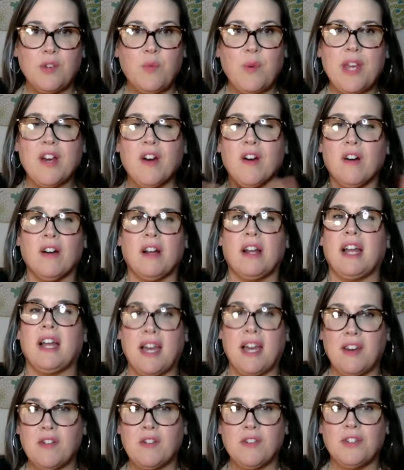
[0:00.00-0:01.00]
We are
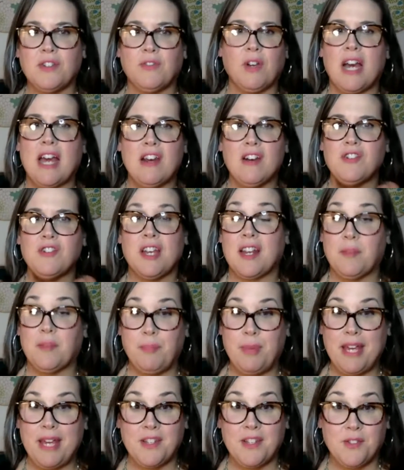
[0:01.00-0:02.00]
energetic
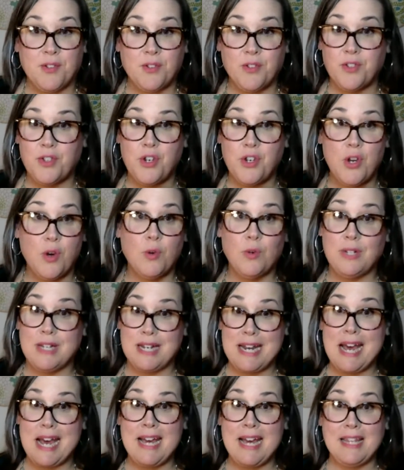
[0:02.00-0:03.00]
beings. There's no
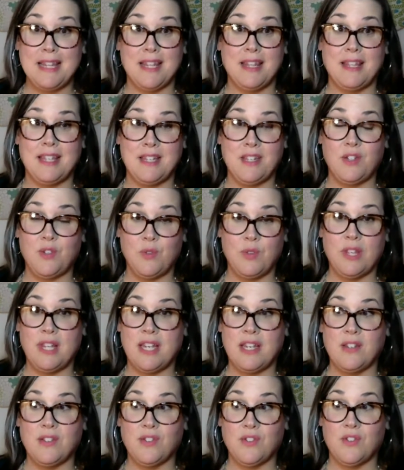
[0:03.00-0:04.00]
denying that these two
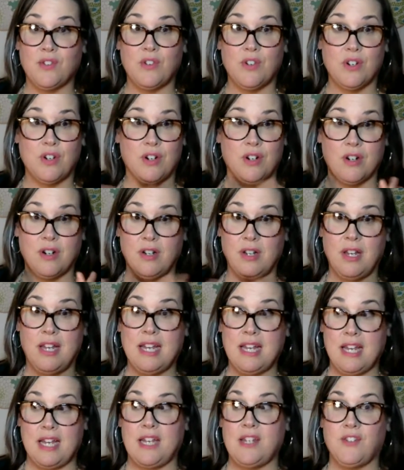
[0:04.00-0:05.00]
things are
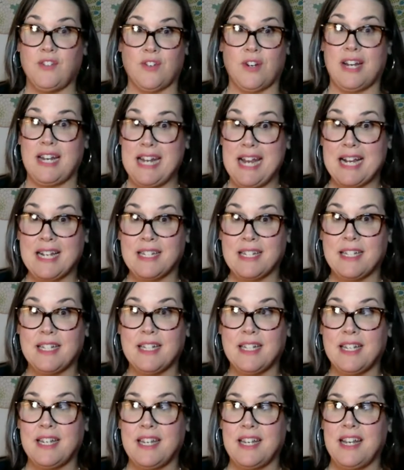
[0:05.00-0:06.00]

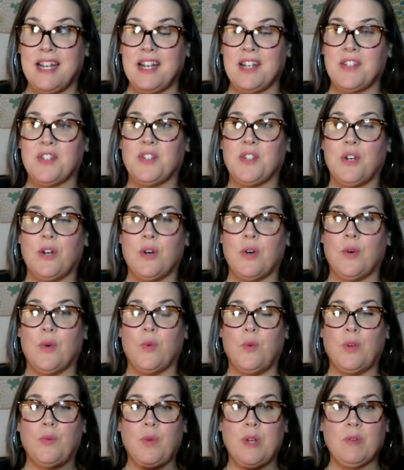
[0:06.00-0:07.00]
interconnected. So
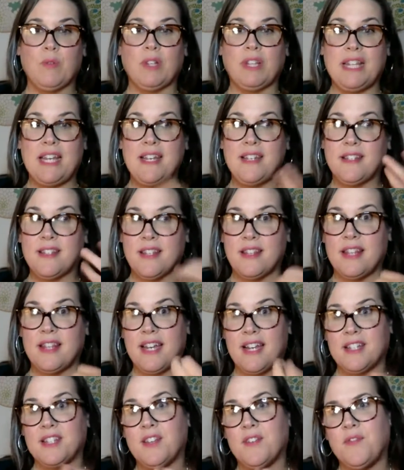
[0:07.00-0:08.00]
when we release the
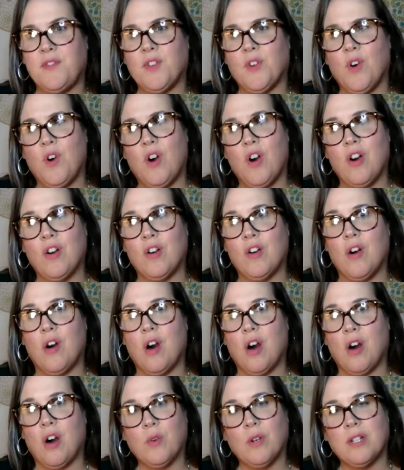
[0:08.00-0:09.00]
things that feel hard or
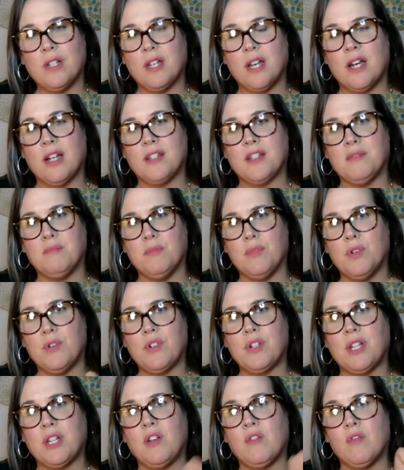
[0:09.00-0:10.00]
awkward to us
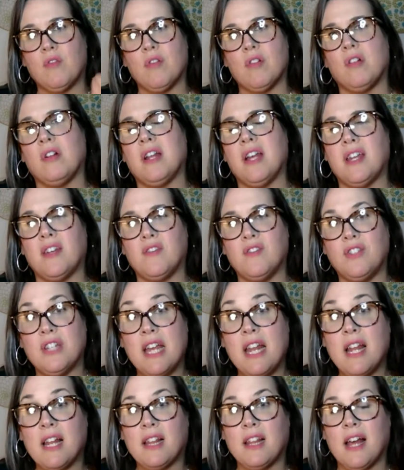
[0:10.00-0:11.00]
emotionally or on an
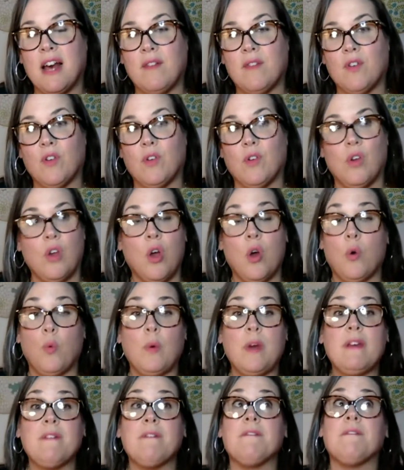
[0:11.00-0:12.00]
energetic level,
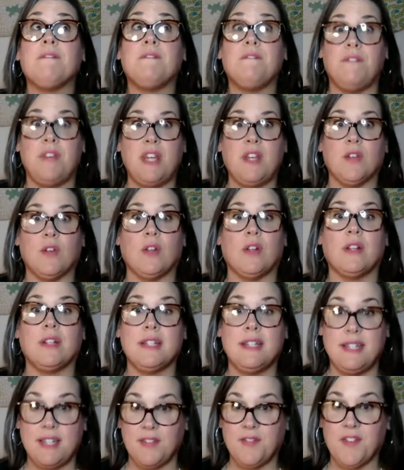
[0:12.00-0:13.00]
we feel
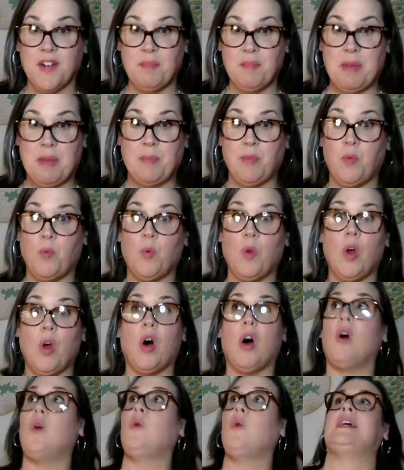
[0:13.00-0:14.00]
different. People will
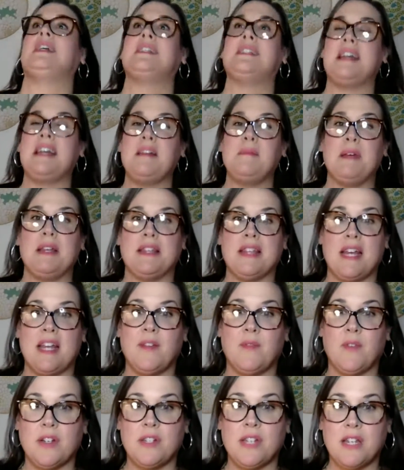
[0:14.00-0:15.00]
always say to me at the end
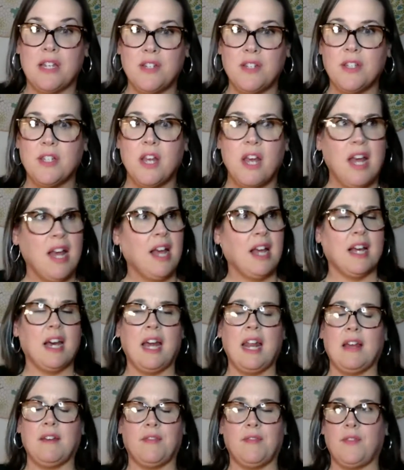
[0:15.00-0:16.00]
of our sessions,
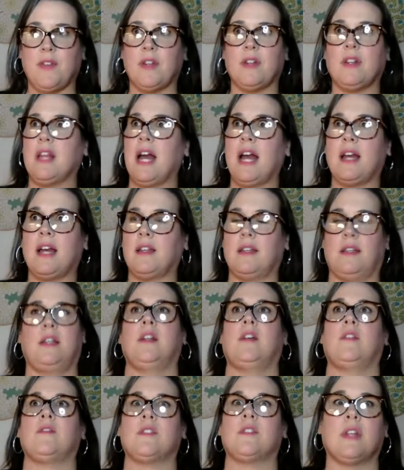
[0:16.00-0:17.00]
God, I feel like,
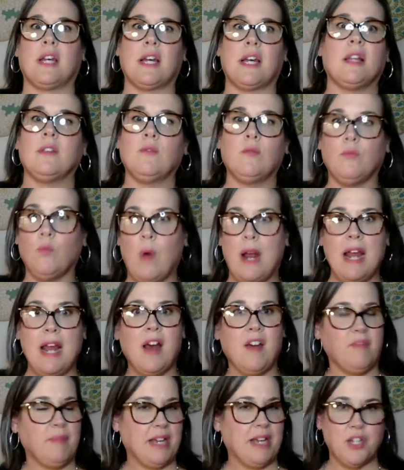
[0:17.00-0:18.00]
there's like a weight
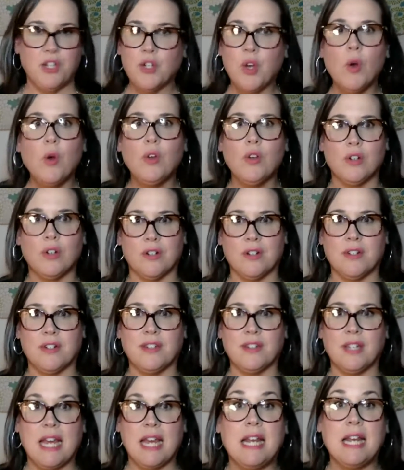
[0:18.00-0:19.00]
off my
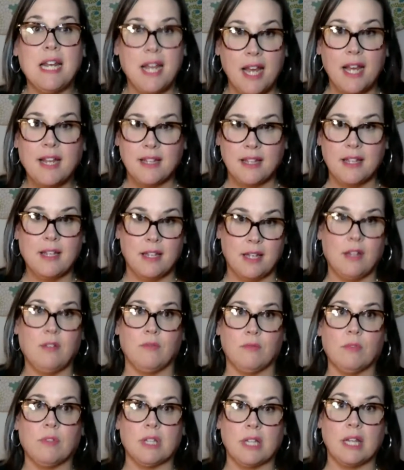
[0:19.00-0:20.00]
shoulders. And it,
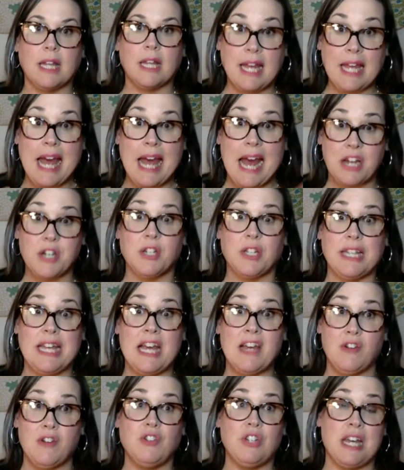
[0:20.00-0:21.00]
like, actually
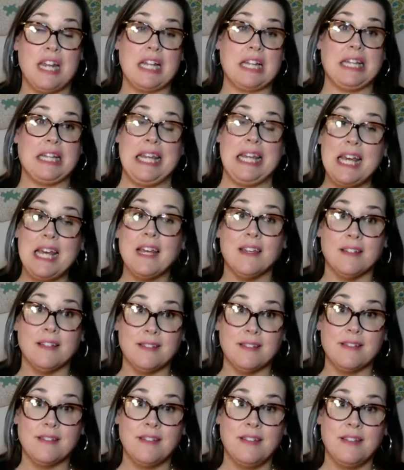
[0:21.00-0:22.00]
energetically
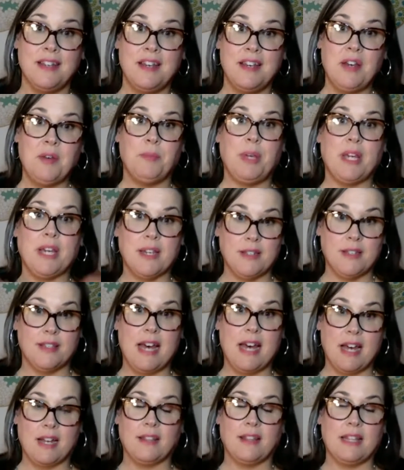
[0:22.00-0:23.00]
is, because
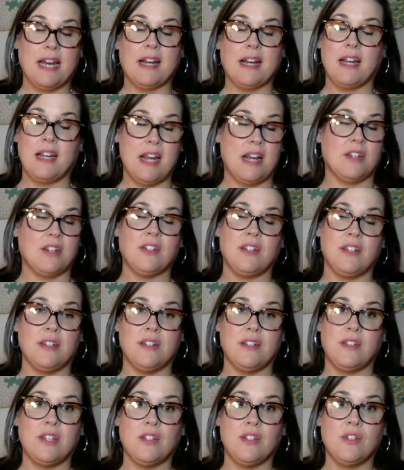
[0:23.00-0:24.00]
that connection
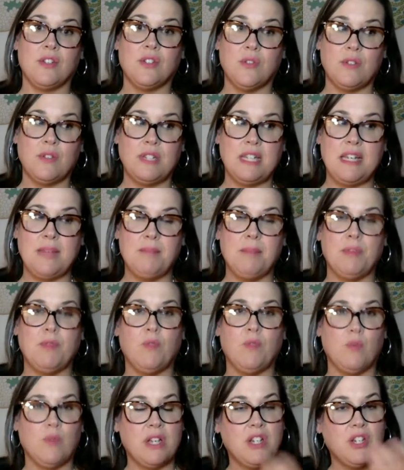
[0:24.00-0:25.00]
is so deep. And
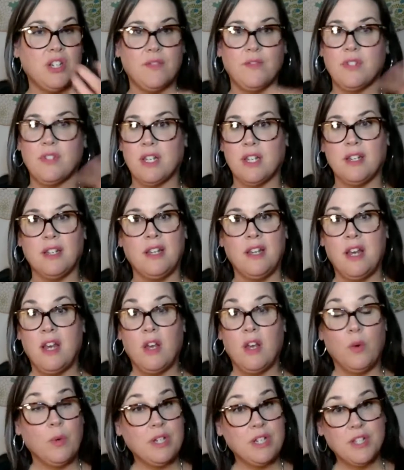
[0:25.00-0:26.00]
when we shift it,
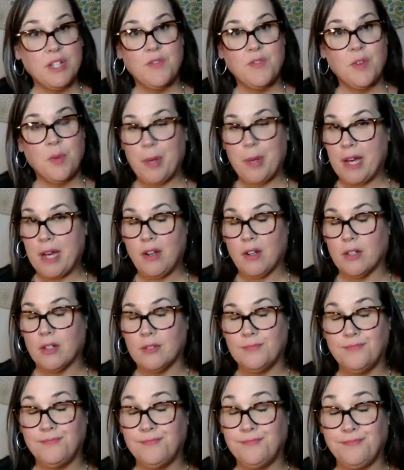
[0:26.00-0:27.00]
we just feel better.